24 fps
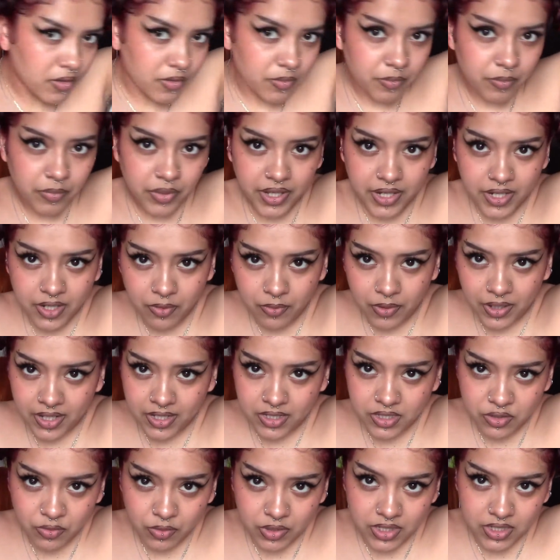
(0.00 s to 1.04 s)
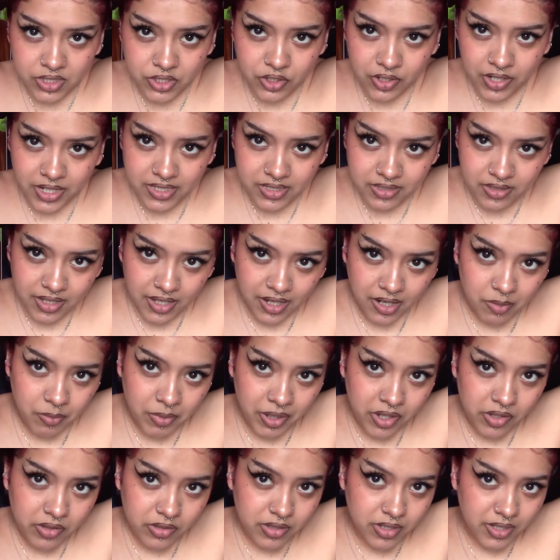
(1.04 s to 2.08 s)
But anyways, what did you guys think
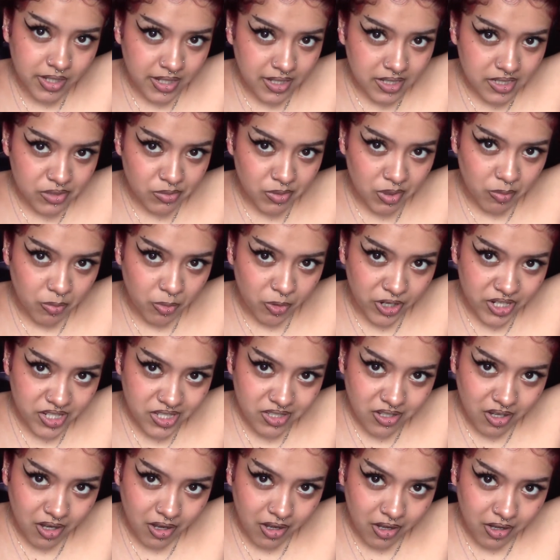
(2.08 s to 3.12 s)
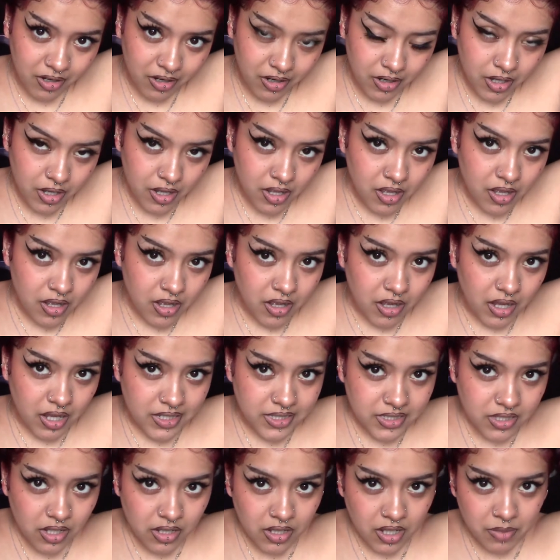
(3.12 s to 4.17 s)
about the Kiss Me More song? I
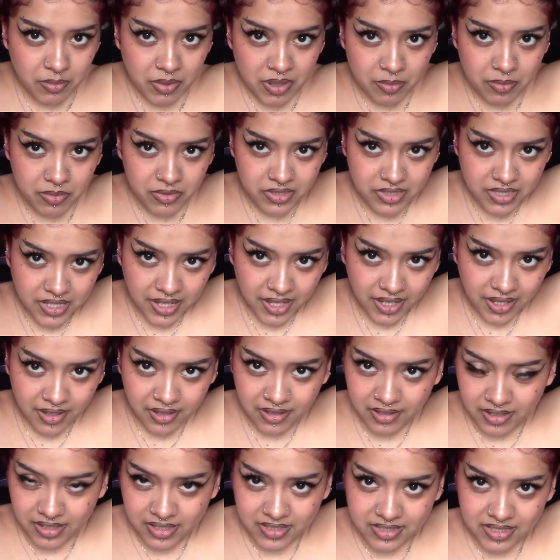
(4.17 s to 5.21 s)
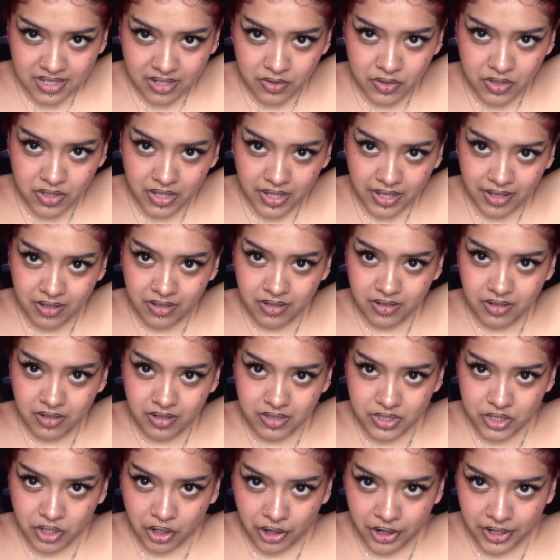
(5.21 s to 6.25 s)
saw a lot of people saying it sounded like a
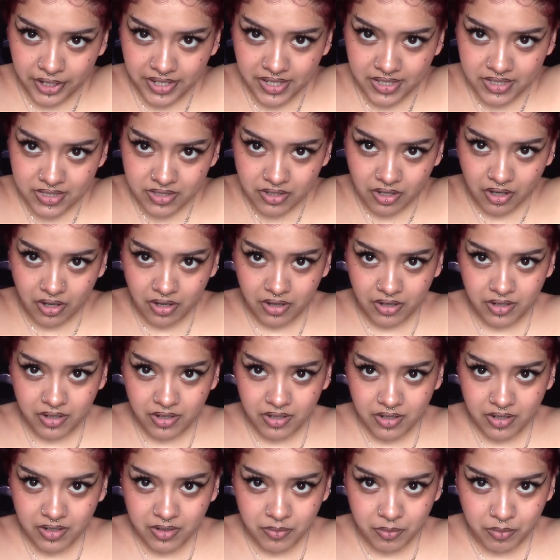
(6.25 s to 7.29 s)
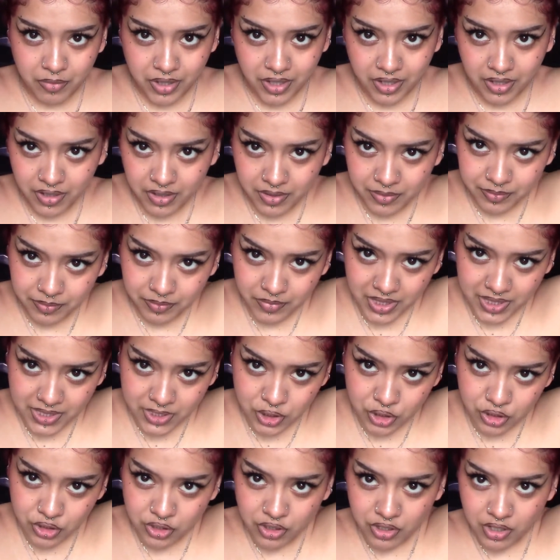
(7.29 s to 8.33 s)
Target song, but
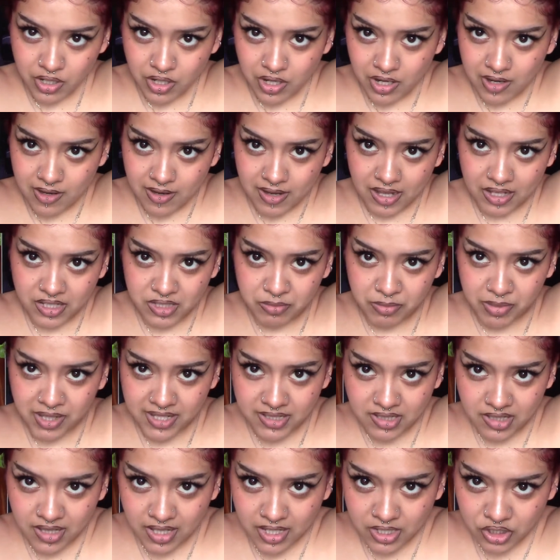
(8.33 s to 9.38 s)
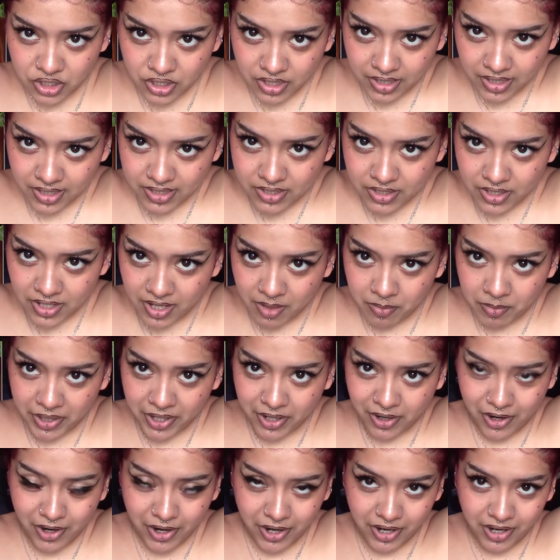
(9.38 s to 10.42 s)
bitch, I was blasting that shit yesterday in my
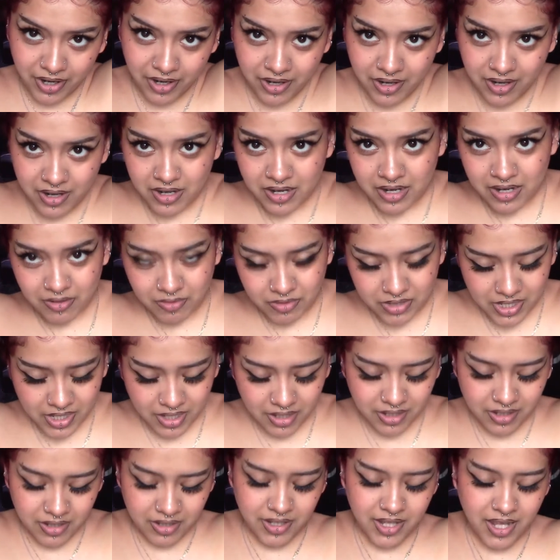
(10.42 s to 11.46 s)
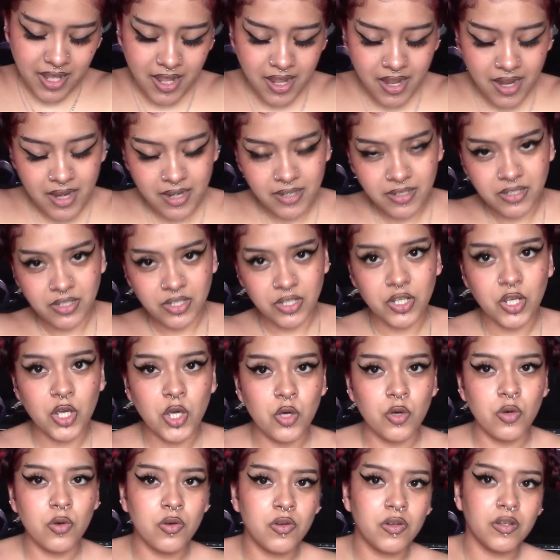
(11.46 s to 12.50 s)
car. I was like, can
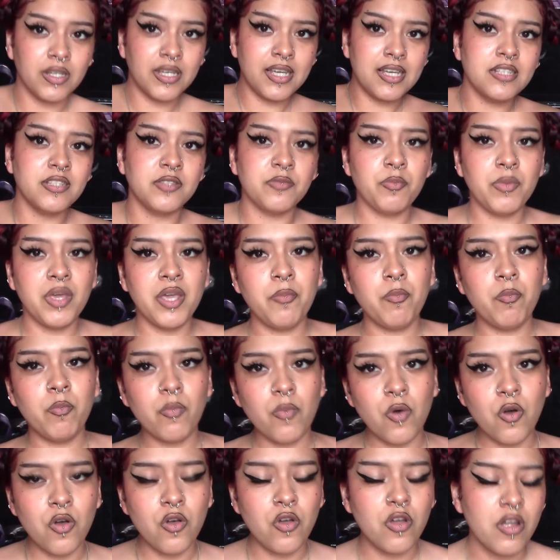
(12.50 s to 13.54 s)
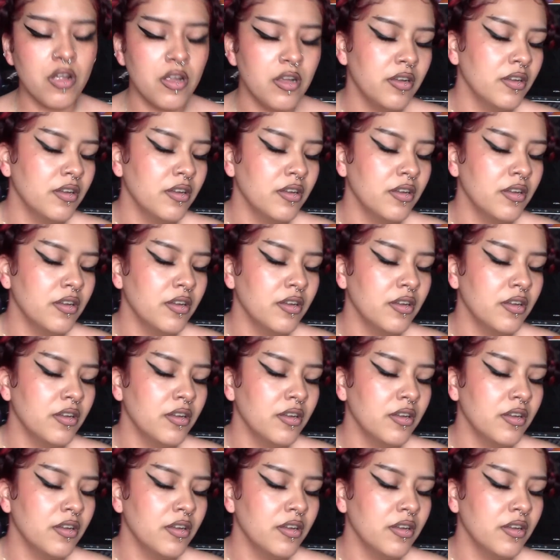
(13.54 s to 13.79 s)
you kiss me more?